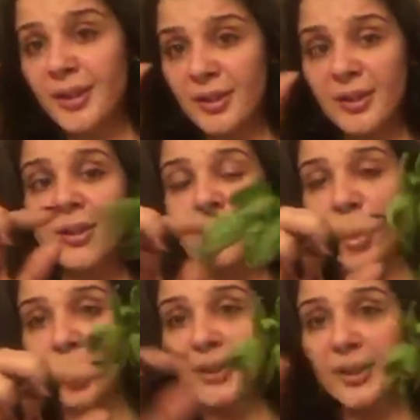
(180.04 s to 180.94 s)
but it's
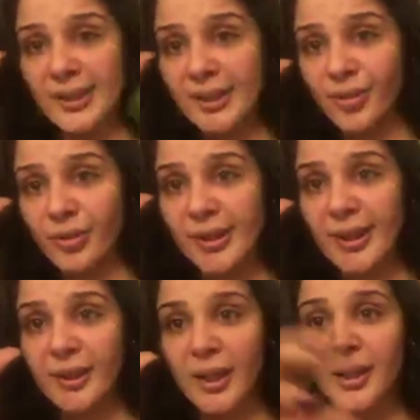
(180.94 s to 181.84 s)
smaller than this. It looks like
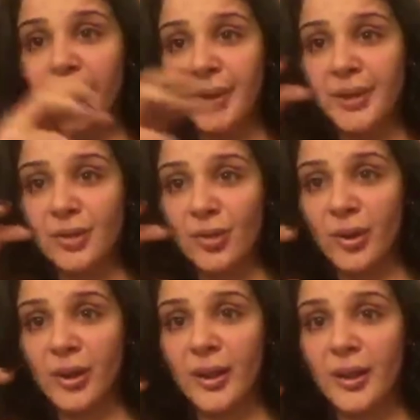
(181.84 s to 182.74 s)
dhania, but it's not
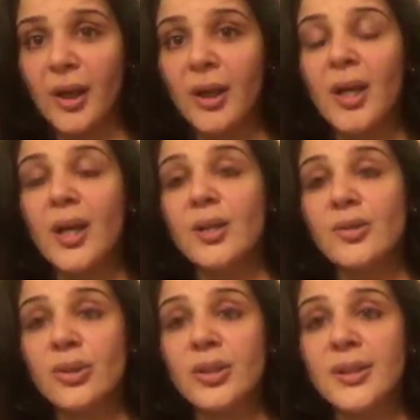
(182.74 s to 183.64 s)
dhania.
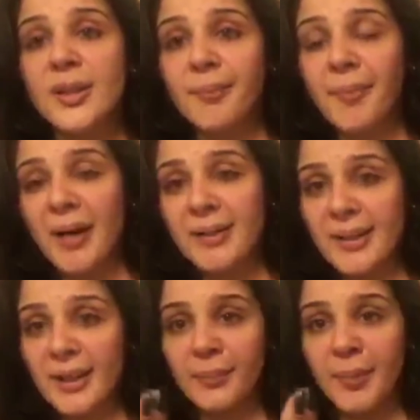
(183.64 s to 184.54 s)
So just take
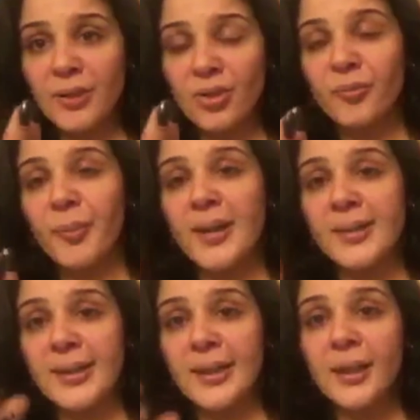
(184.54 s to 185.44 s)
parsley, a bunch of
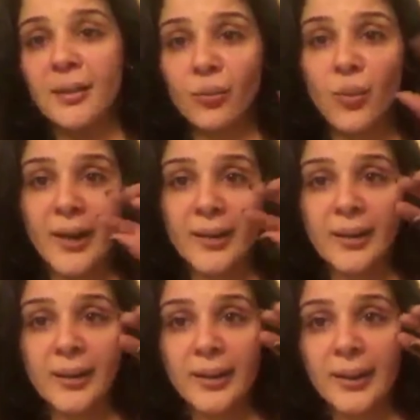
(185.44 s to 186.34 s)
parsley, one
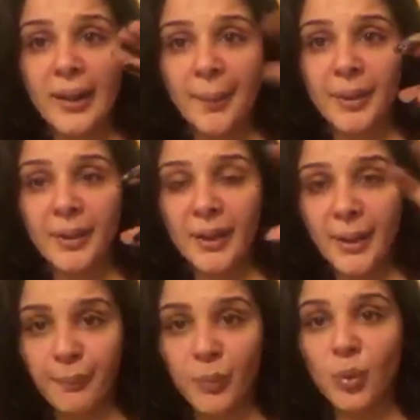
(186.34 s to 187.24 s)
lemon,
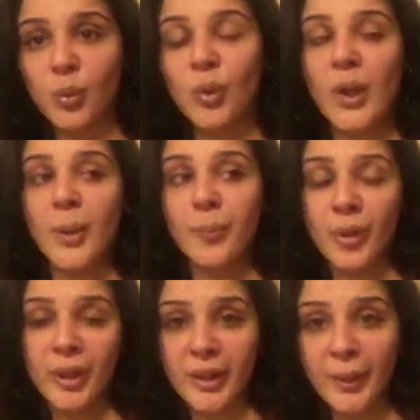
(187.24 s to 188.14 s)
nimbu.
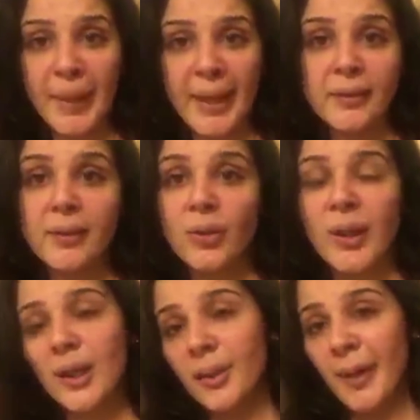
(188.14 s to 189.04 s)
Put it in a blender,
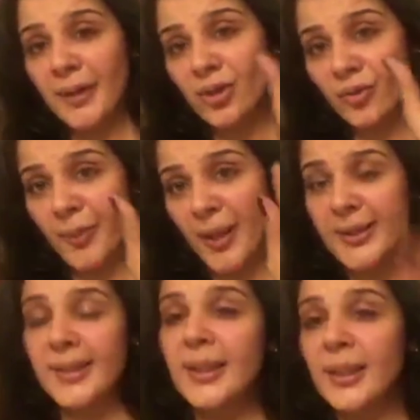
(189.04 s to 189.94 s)
okay? A bunch of
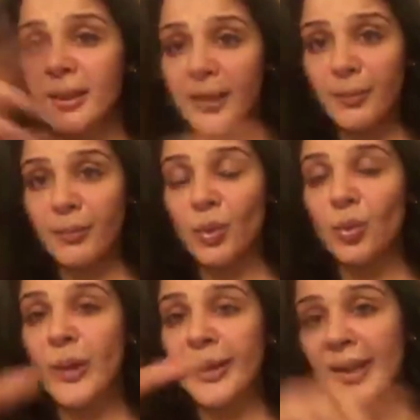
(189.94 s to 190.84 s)
parsley,
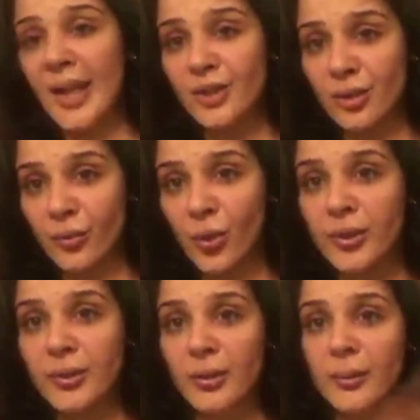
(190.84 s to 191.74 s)
nimbu, 1 glass of
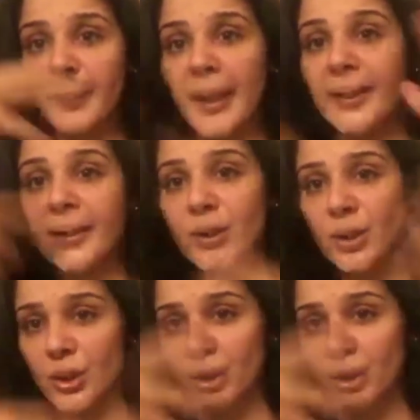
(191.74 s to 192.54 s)
water, blend it,